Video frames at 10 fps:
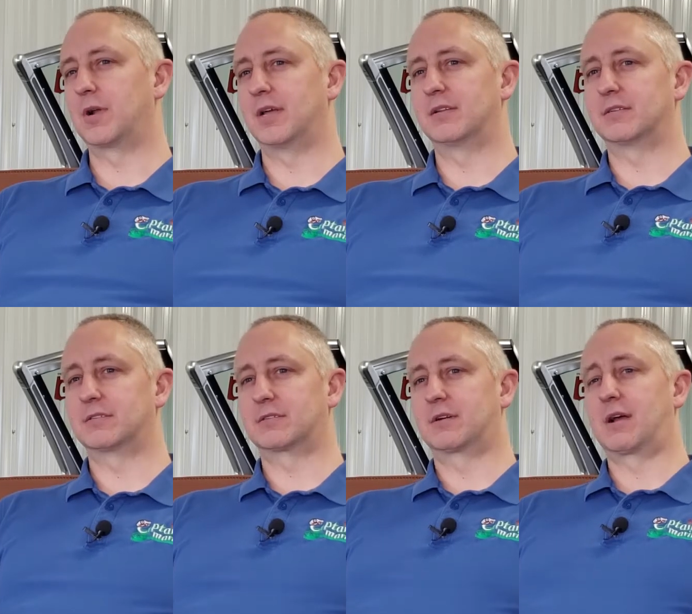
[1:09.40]
I
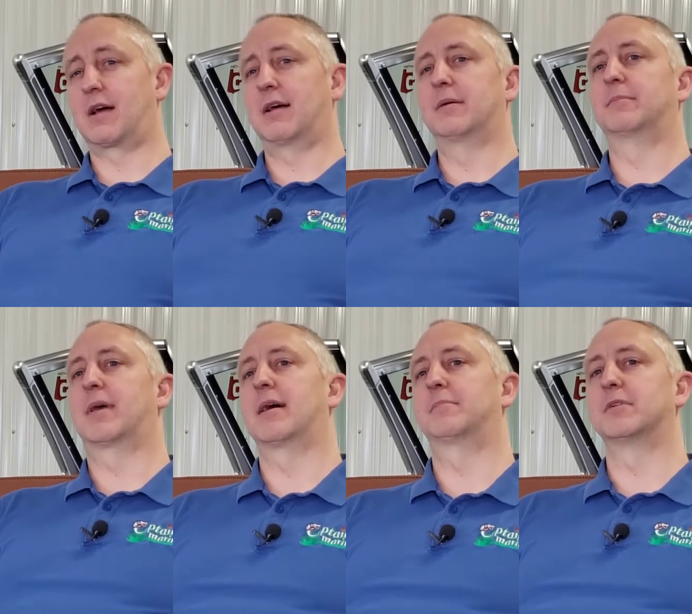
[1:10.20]
describe
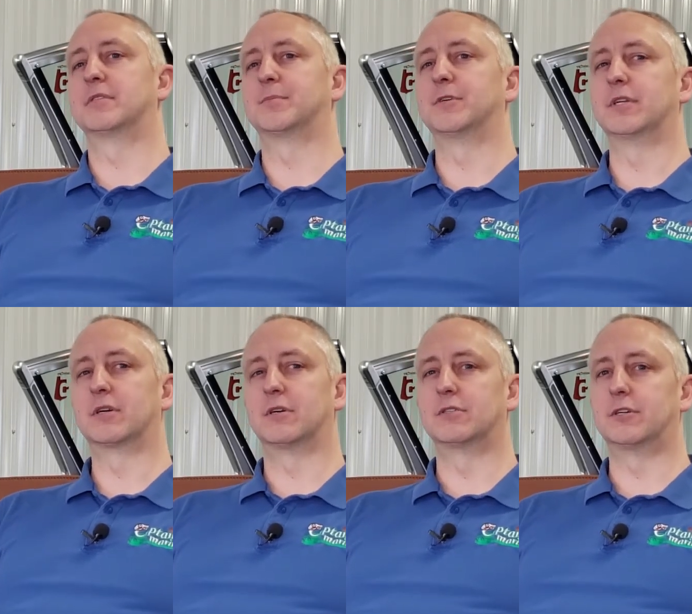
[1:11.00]
Captain's Marine
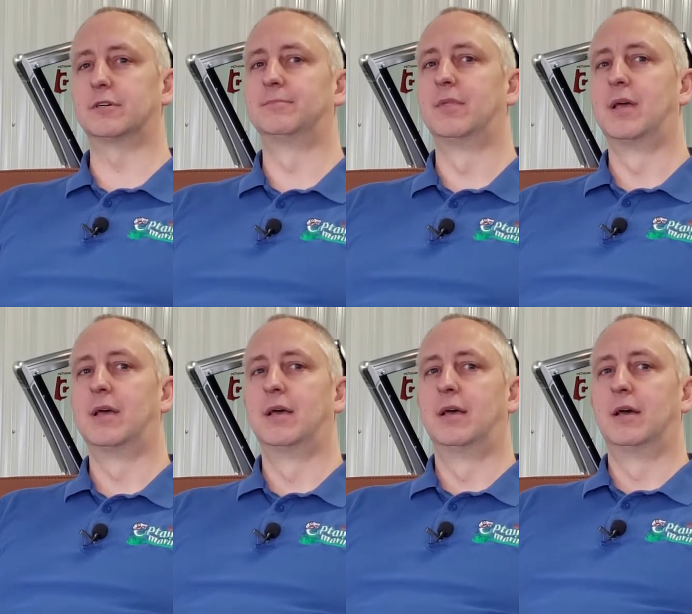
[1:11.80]
culture?
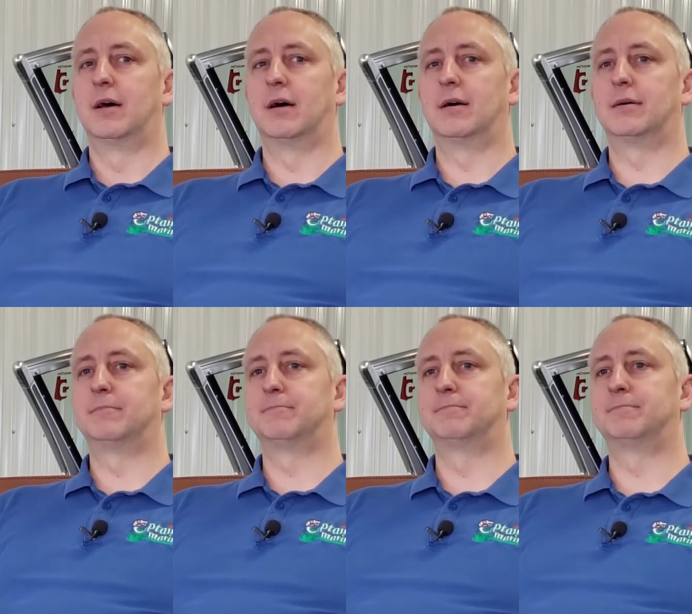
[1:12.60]

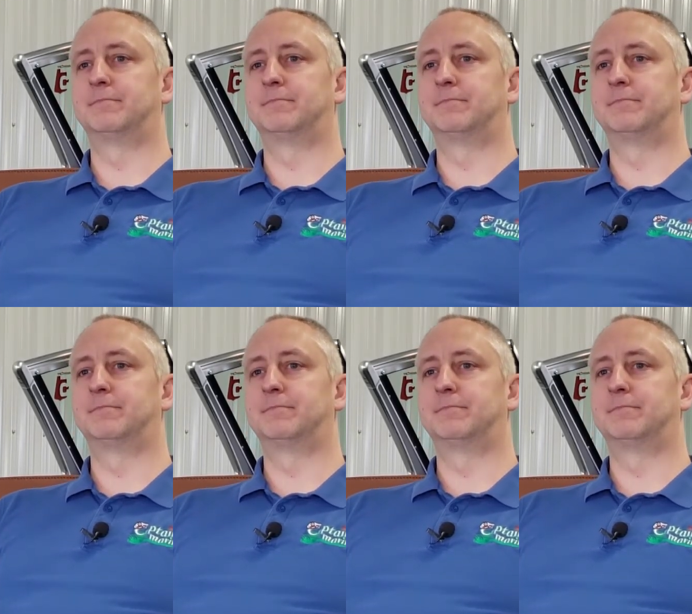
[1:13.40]
Um,